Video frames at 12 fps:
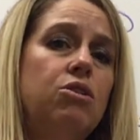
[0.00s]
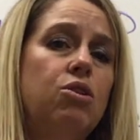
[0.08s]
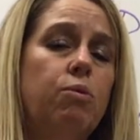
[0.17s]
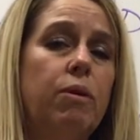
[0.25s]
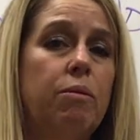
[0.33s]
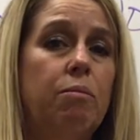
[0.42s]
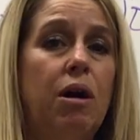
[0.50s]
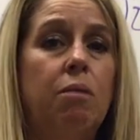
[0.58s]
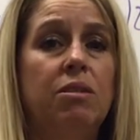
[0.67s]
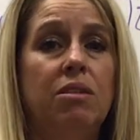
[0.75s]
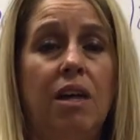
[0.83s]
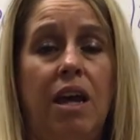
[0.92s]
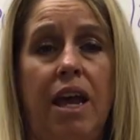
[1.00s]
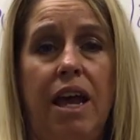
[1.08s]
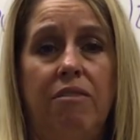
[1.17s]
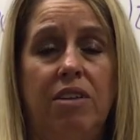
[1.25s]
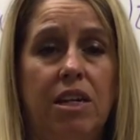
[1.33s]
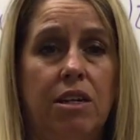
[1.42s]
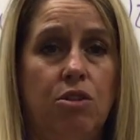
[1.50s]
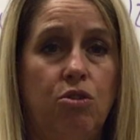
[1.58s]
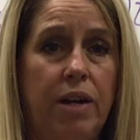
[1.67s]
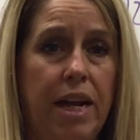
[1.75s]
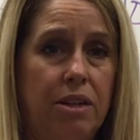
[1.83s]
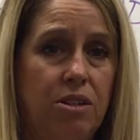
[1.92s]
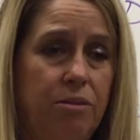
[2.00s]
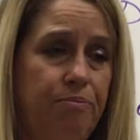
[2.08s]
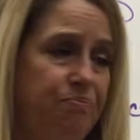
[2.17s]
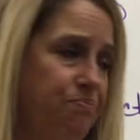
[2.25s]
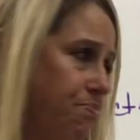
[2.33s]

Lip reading: to where mom is not having a contraction.